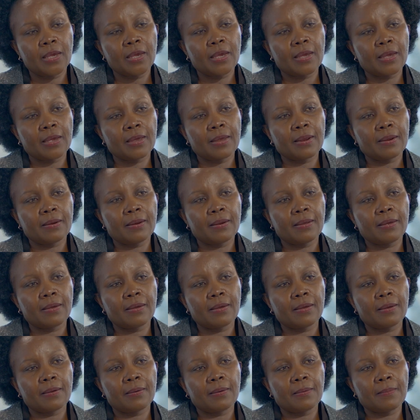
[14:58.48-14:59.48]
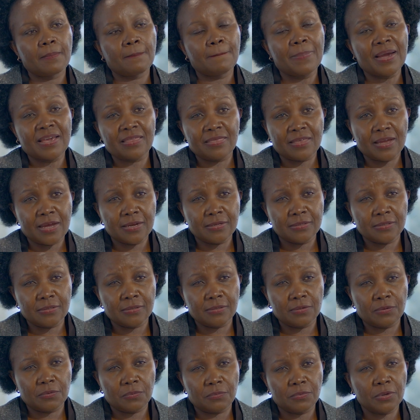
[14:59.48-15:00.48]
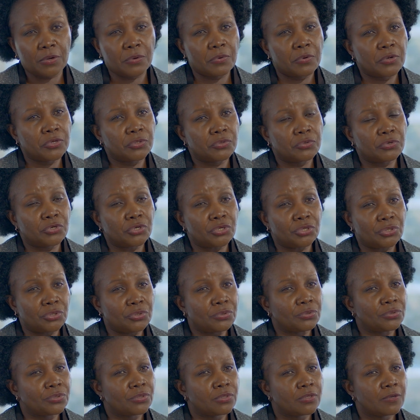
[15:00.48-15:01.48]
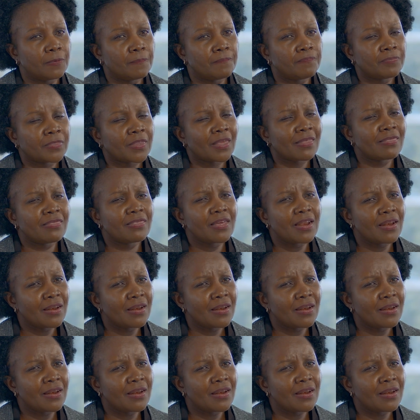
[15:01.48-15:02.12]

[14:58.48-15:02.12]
And by that, we are going to reduce the